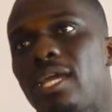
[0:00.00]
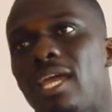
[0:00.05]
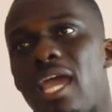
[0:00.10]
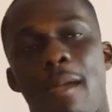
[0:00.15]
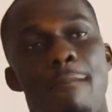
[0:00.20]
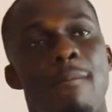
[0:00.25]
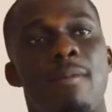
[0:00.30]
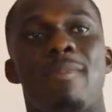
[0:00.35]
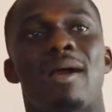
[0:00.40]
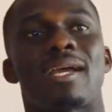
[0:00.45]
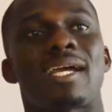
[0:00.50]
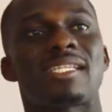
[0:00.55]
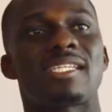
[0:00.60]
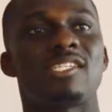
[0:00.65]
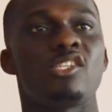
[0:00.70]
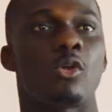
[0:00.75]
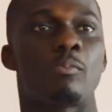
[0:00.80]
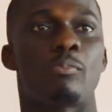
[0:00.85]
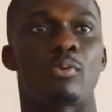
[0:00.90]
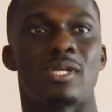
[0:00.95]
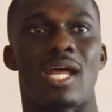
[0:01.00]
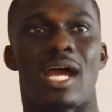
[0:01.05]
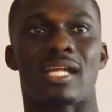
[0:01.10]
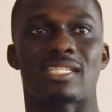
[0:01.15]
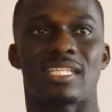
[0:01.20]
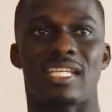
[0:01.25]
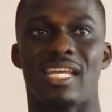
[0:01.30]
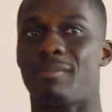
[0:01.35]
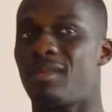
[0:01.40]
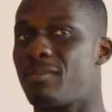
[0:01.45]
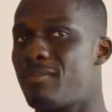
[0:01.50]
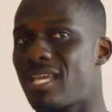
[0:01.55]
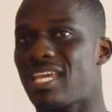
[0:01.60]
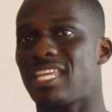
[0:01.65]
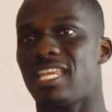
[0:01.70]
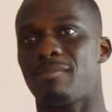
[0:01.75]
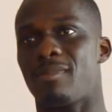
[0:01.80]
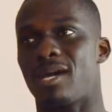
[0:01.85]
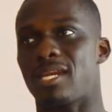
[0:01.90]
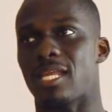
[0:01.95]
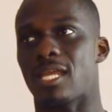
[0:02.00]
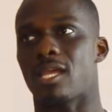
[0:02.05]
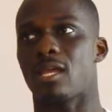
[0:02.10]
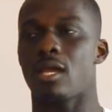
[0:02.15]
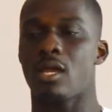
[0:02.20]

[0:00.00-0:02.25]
and be marketing your product and making the money.